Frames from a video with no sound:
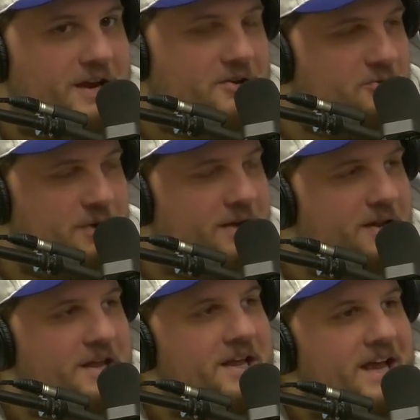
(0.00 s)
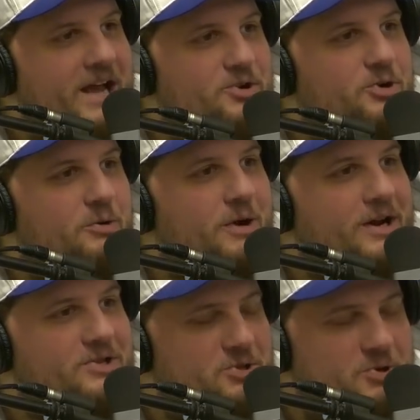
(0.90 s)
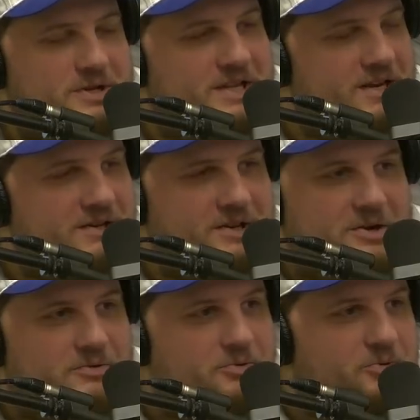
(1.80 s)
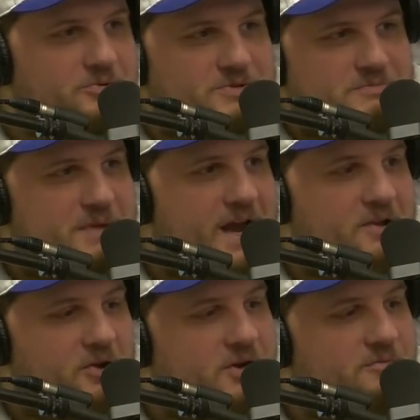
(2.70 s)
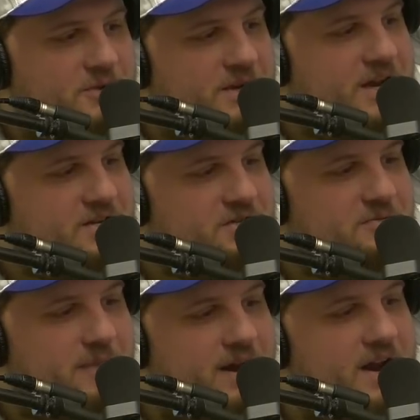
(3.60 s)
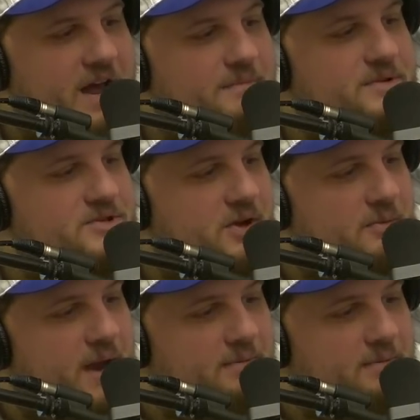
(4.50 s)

I knew uh, I knew I wanted to do it. Then you know, through some backlog communication, we made it happen. So I'm happy.